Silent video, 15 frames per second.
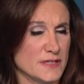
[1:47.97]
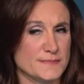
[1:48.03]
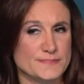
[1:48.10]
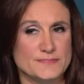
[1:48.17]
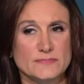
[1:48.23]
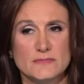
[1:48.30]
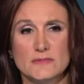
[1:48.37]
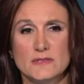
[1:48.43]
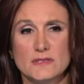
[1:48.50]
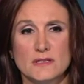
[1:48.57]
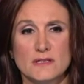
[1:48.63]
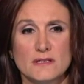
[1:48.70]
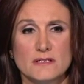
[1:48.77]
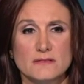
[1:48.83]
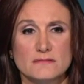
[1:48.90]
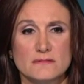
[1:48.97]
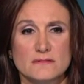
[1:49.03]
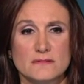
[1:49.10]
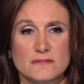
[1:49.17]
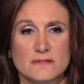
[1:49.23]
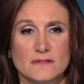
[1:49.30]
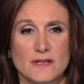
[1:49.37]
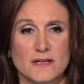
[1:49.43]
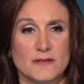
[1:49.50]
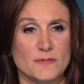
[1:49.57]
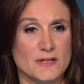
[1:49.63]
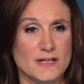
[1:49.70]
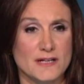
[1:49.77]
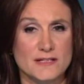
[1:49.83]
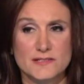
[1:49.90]
Yeah. Yep. All right.
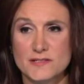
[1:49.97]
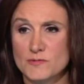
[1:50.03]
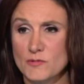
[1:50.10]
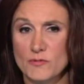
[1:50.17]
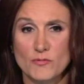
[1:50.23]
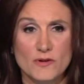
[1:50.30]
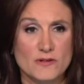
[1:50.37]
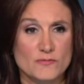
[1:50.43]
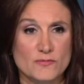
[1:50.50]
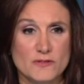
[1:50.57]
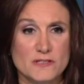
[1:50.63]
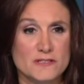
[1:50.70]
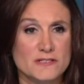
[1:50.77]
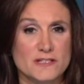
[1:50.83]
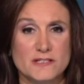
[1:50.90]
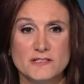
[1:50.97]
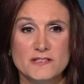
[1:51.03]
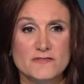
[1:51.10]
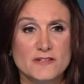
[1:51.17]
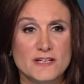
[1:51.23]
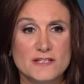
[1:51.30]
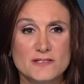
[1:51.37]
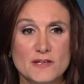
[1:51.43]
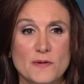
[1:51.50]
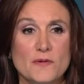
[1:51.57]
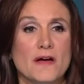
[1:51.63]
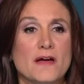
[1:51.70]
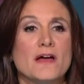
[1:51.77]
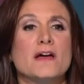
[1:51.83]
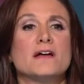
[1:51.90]
Anybody else? We're willing to talk dividends?
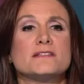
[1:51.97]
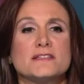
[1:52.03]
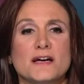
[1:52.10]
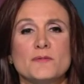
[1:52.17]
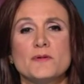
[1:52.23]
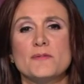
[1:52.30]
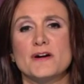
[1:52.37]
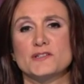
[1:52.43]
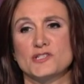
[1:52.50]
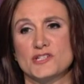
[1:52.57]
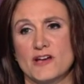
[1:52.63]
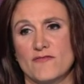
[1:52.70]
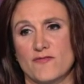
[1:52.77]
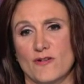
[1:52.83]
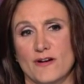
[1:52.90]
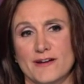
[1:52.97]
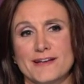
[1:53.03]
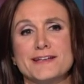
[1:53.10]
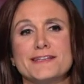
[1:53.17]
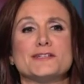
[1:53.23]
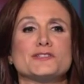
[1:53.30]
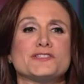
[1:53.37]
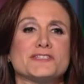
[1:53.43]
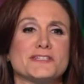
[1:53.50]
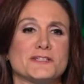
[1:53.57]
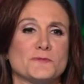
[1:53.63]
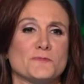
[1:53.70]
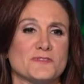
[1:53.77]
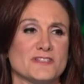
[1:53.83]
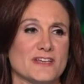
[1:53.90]
Tell me about Chevron. It yields
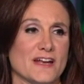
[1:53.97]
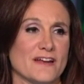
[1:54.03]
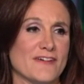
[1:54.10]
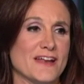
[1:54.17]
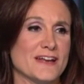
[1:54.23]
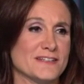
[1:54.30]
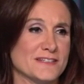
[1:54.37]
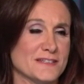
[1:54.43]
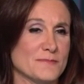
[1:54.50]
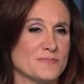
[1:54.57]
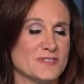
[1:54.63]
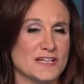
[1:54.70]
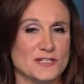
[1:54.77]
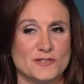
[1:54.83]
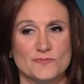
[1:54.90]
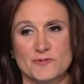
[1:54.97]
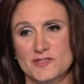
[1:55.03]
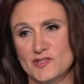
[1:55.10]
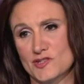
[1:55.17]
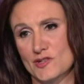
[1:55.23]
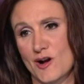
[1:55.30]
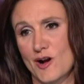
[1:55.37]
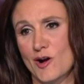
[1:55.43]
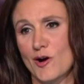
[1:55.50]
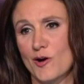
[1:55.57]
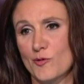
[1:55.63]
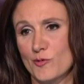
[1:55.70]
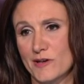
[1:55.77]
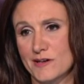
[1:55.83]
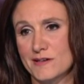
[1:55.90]
6%. I've had an obsession with the stock
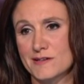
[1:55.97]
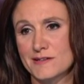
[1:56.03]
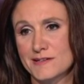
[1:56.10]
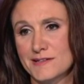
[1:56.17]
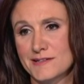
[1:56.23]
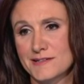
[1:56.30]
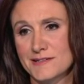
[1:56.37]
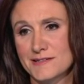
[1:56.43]
all week.